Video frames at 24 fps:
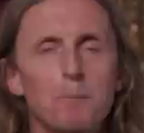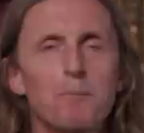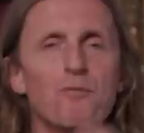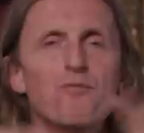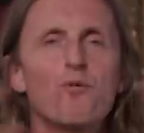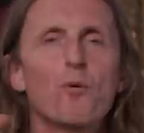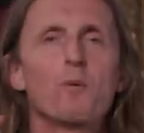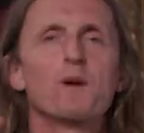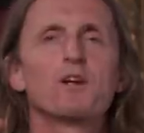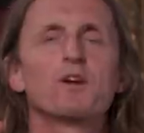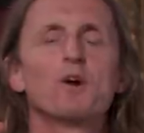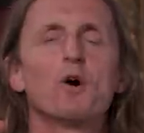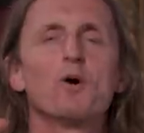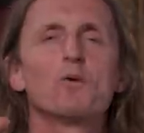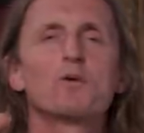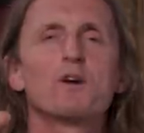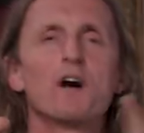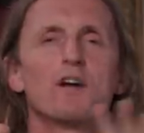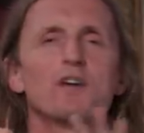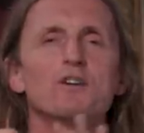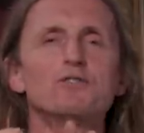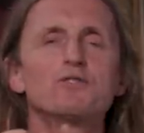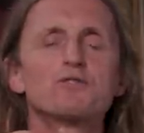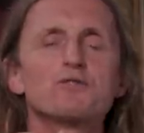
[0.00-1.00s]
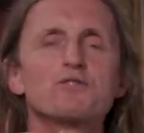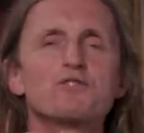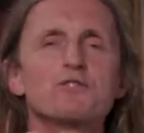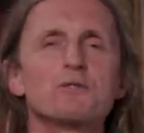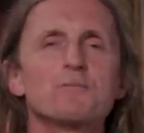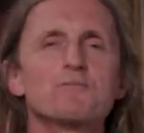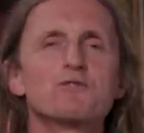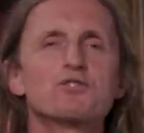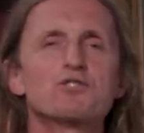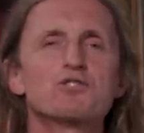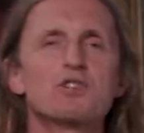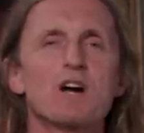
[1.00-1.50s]
But before we go, gotta do
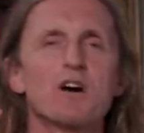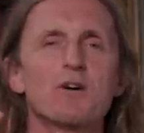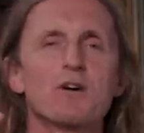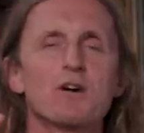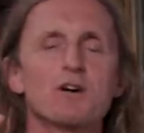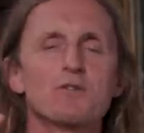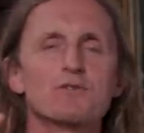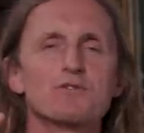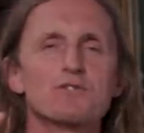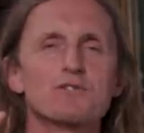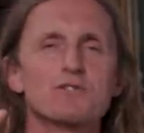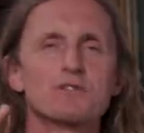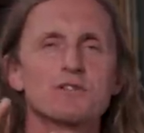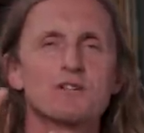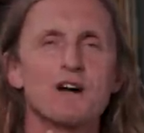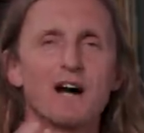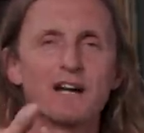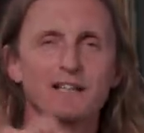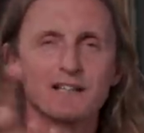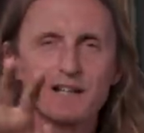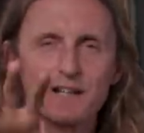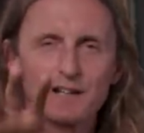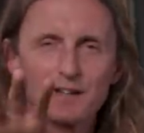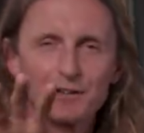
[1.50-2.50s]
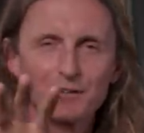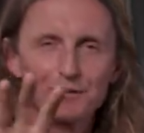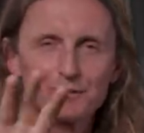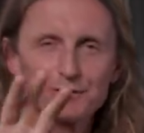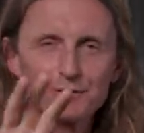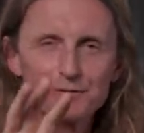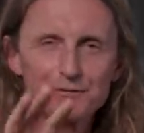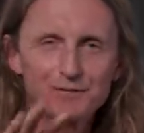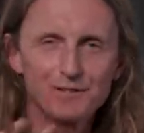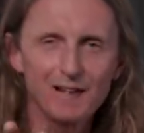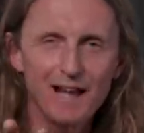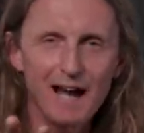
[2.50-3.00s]
some shout-outs. I got a little
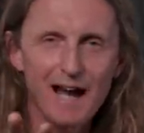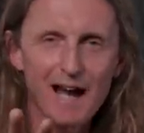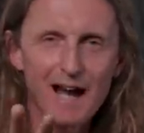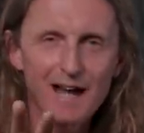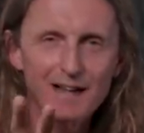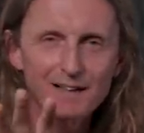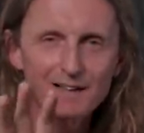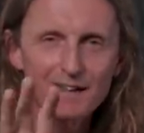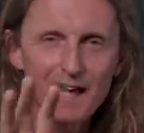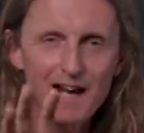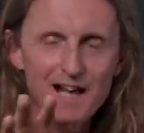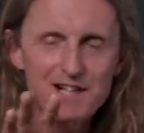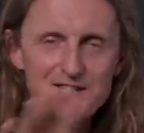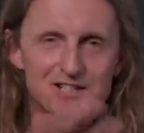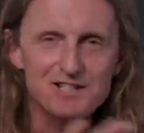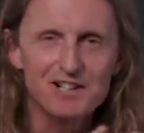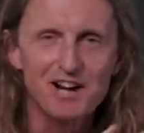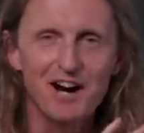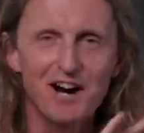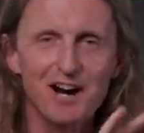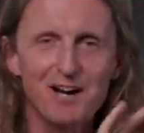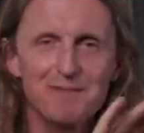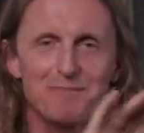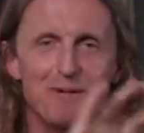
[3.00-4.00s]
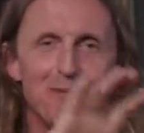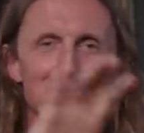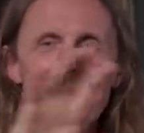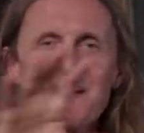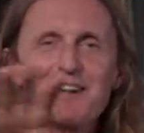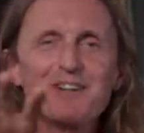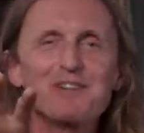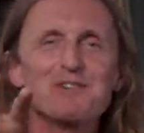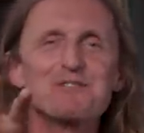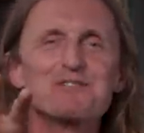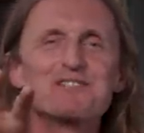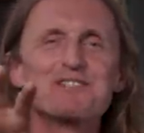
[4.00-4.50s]
flack last time on
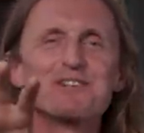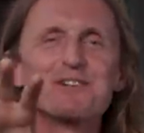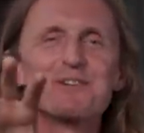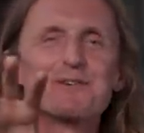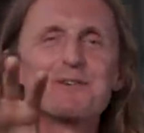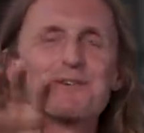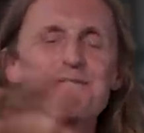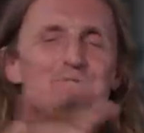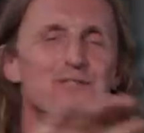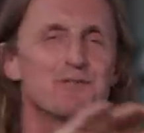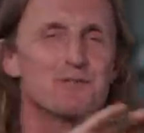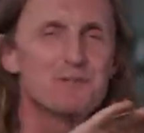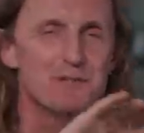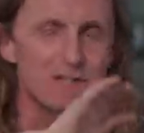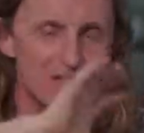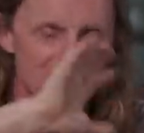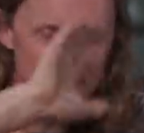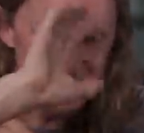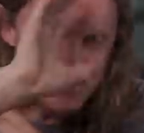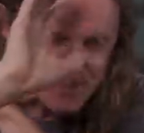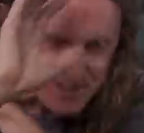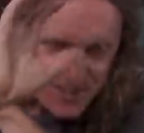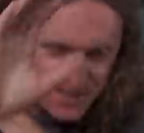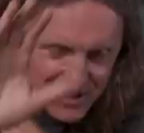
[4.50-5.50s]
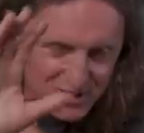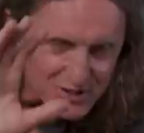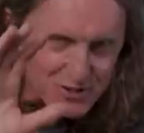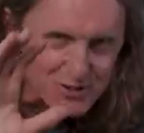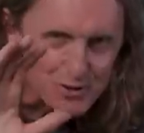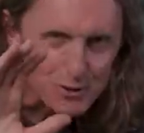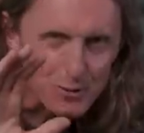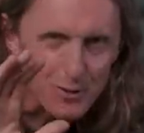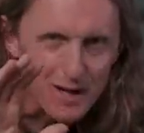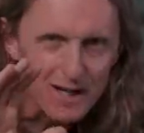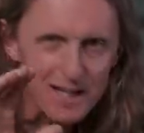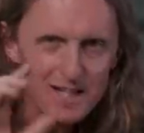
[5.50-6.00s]
my Gojira review because I didn't
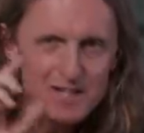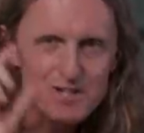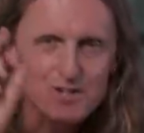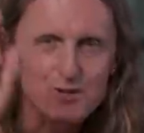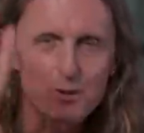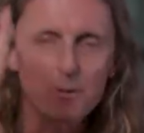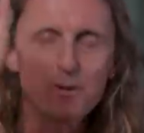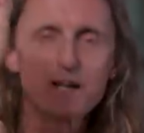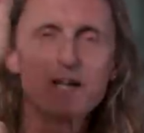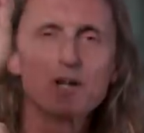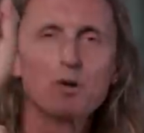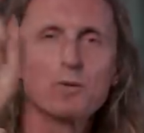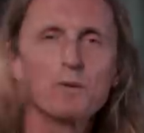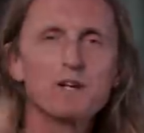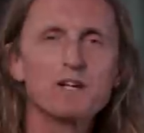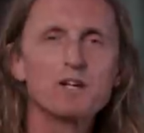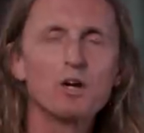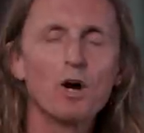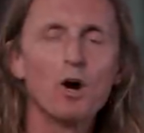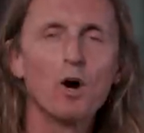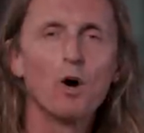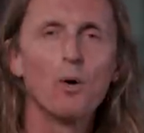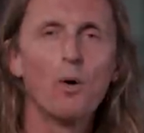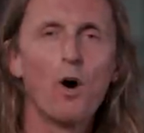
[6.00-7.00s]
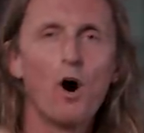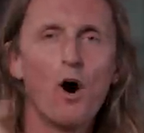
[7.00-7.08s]
do any, so here we go.